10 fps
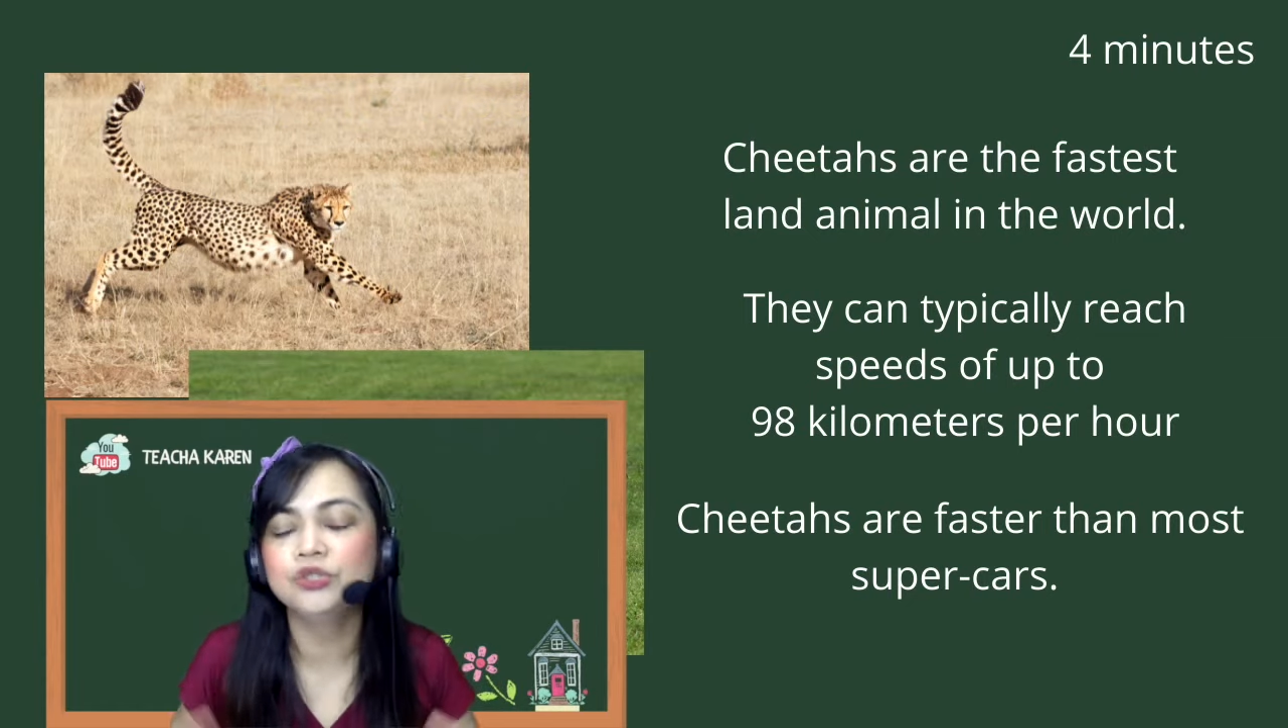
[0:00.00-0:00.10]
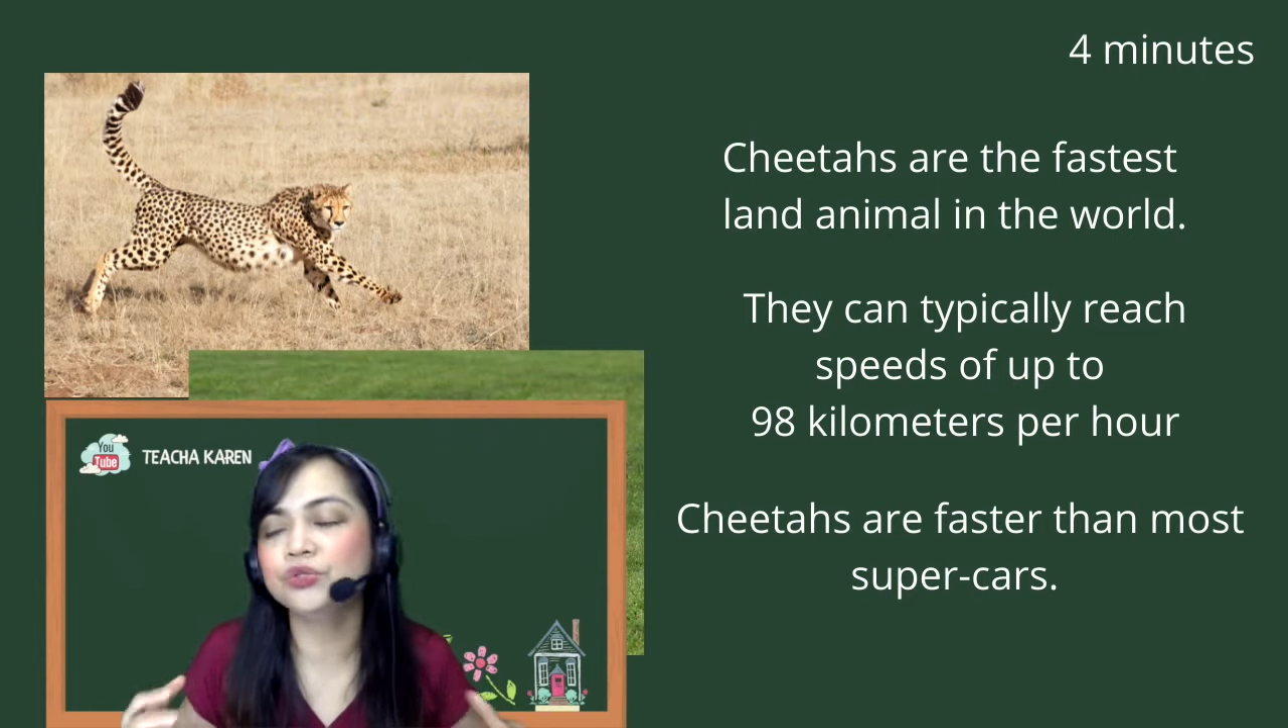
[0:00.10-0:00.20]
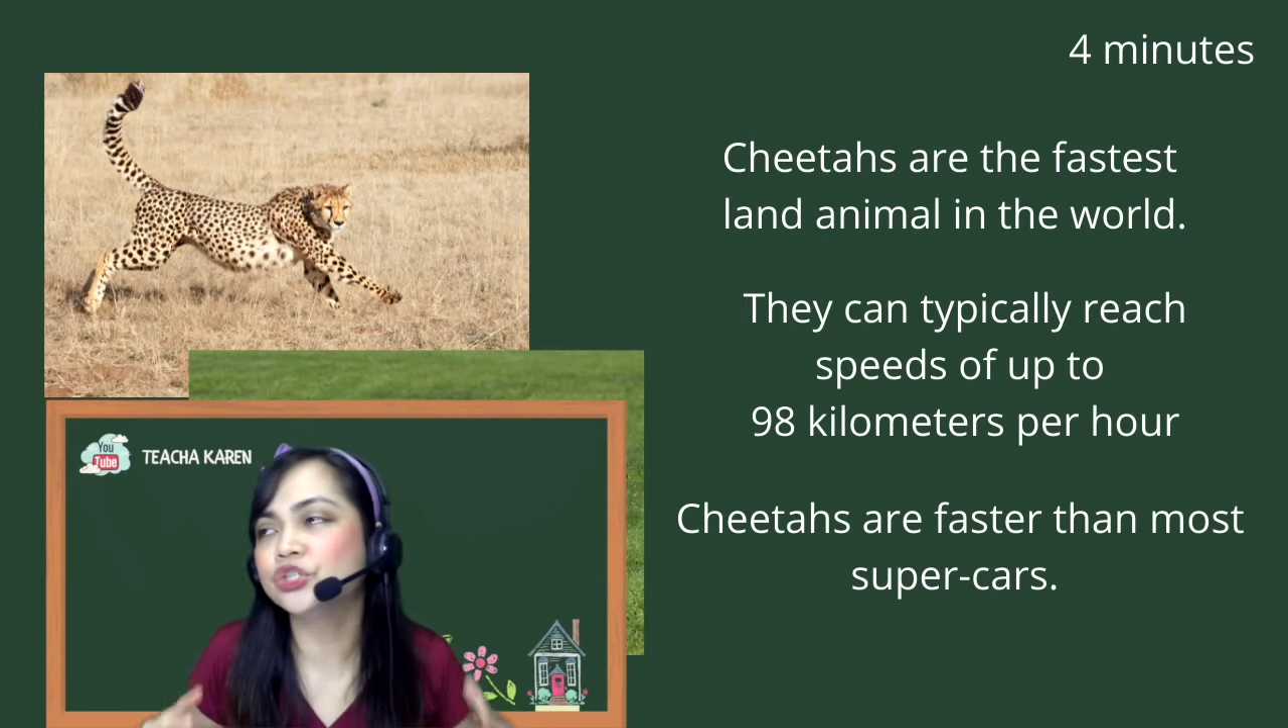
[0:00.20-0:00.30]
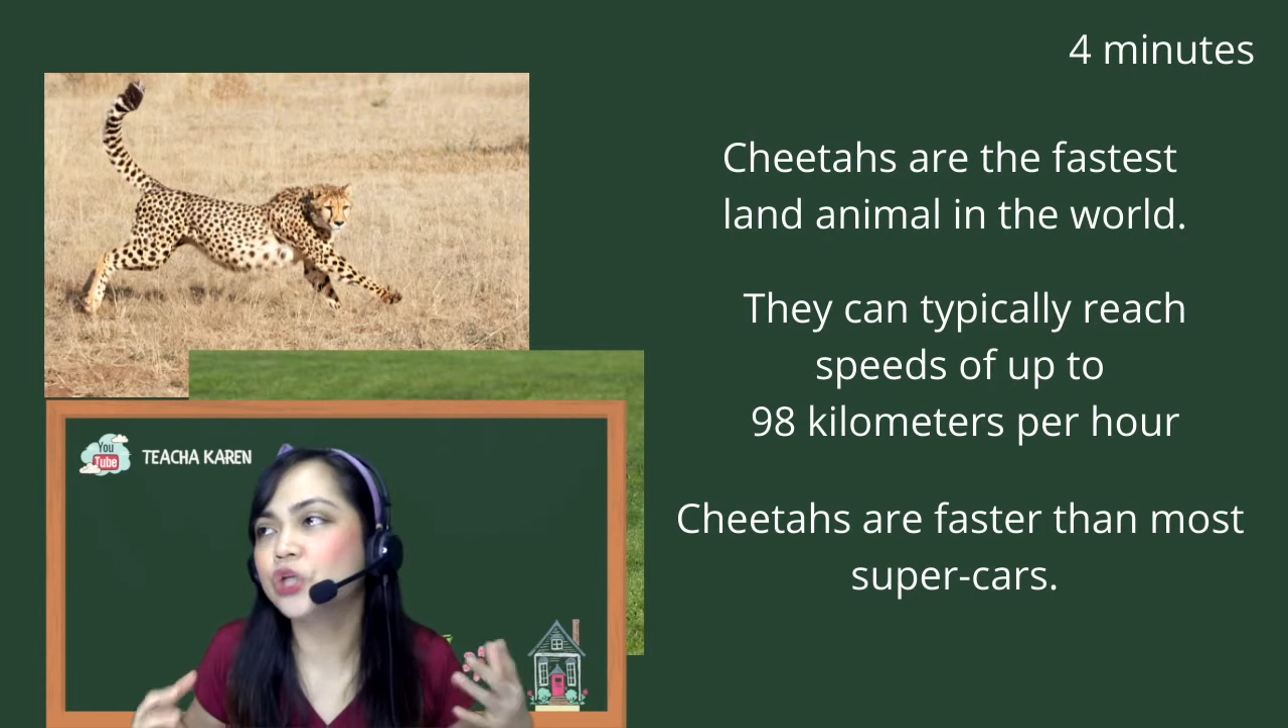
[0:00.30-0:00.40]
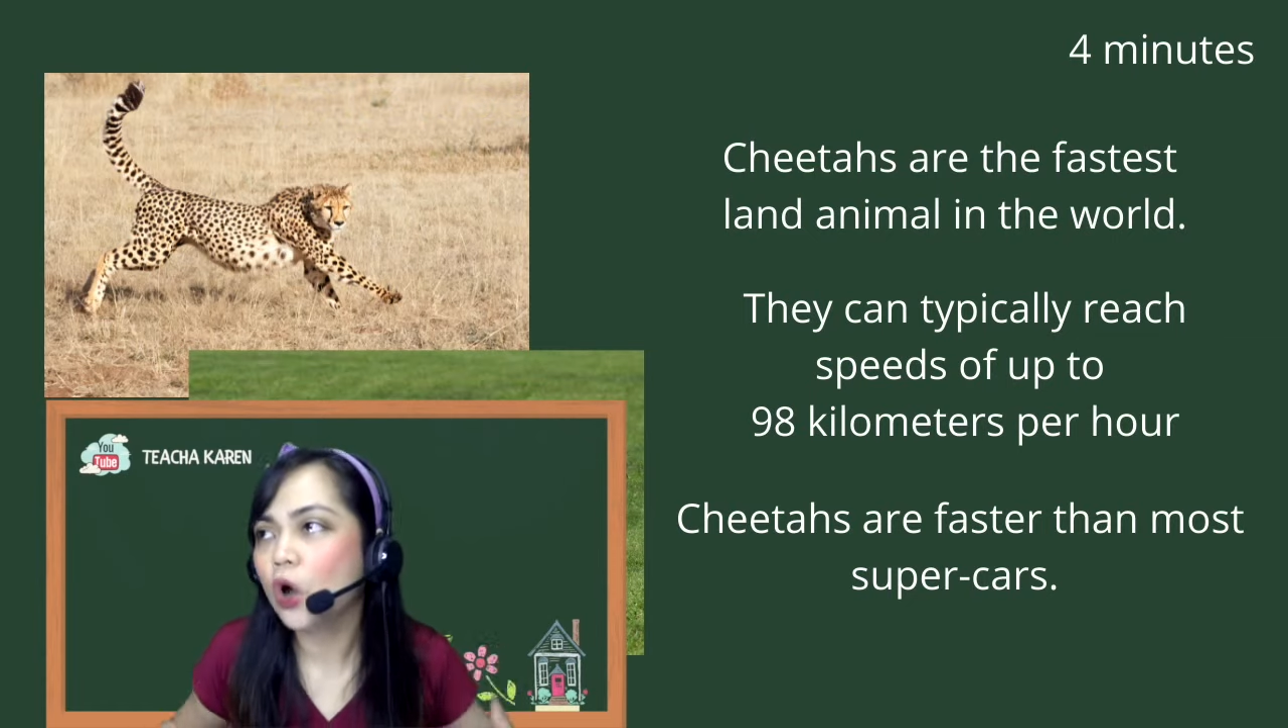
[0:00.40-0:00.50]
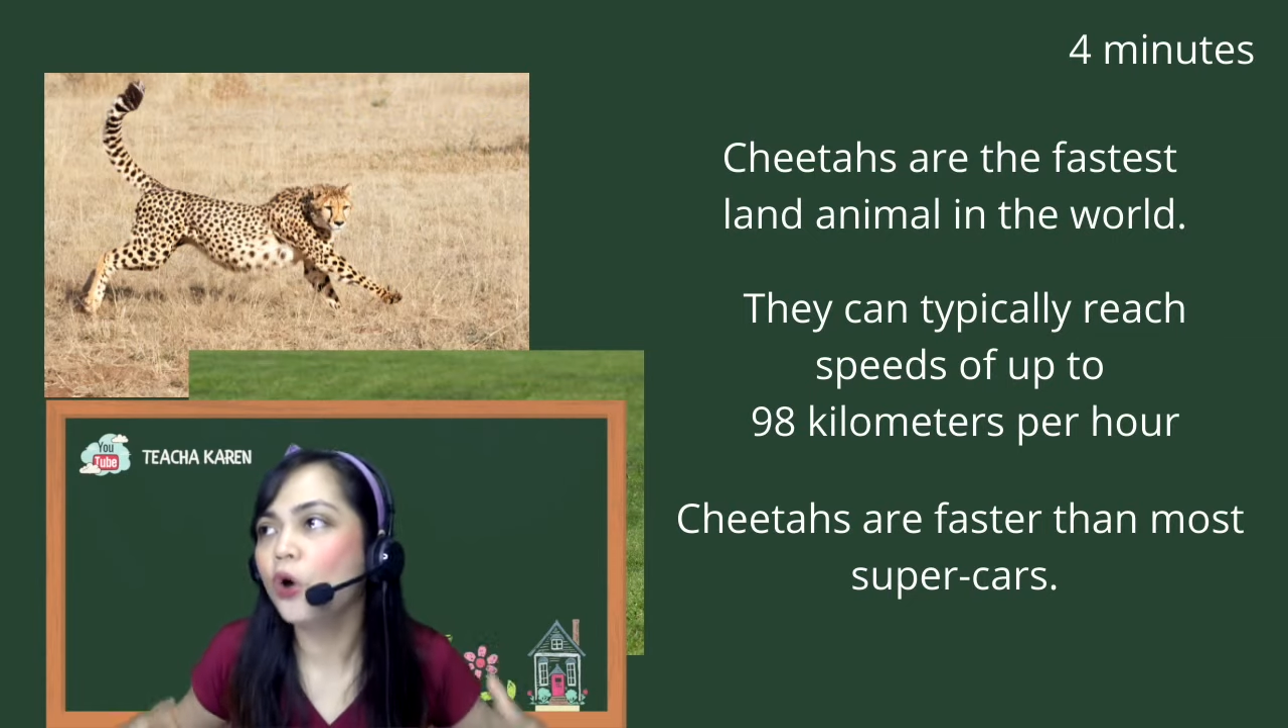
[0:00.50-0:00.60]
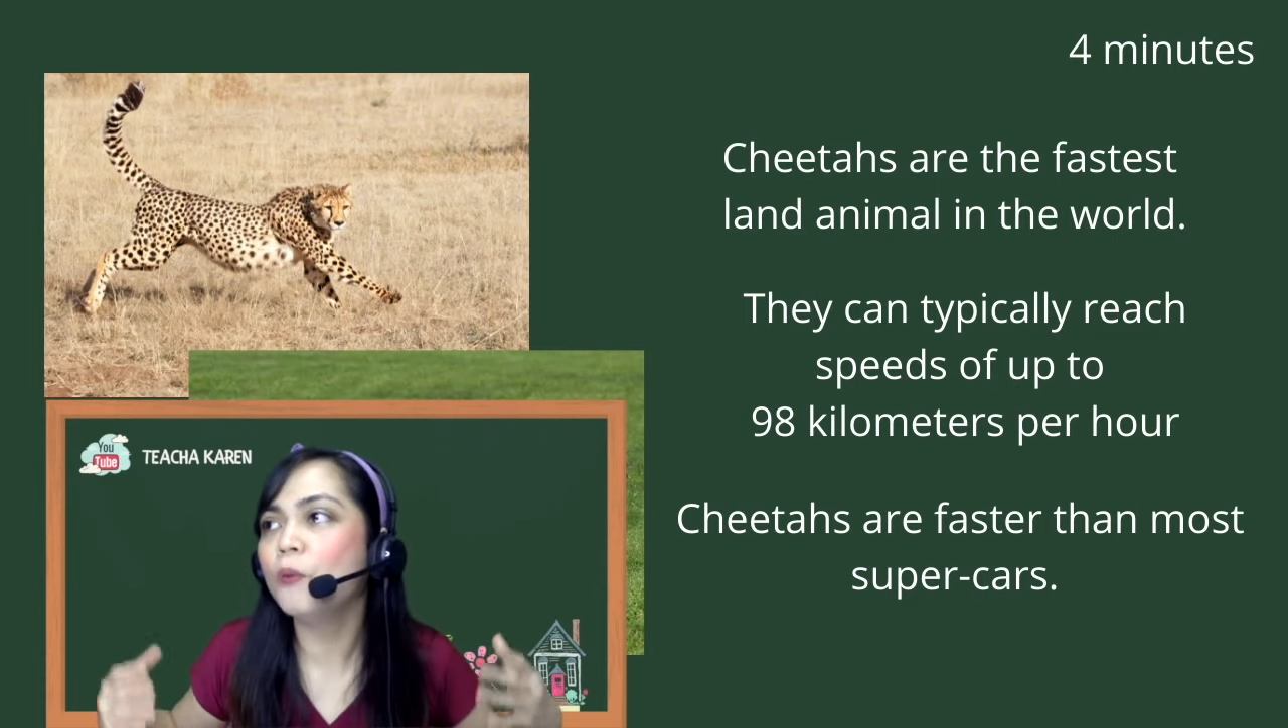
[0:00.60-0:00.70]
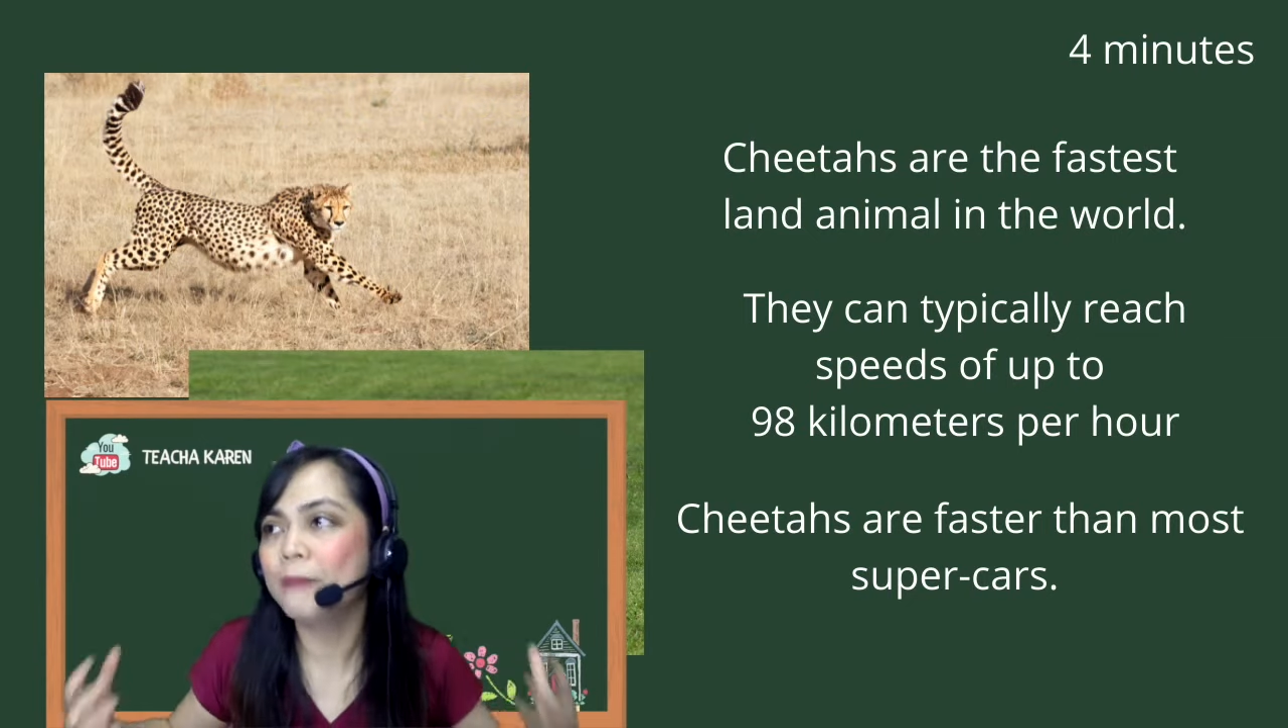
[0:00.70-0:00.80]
to so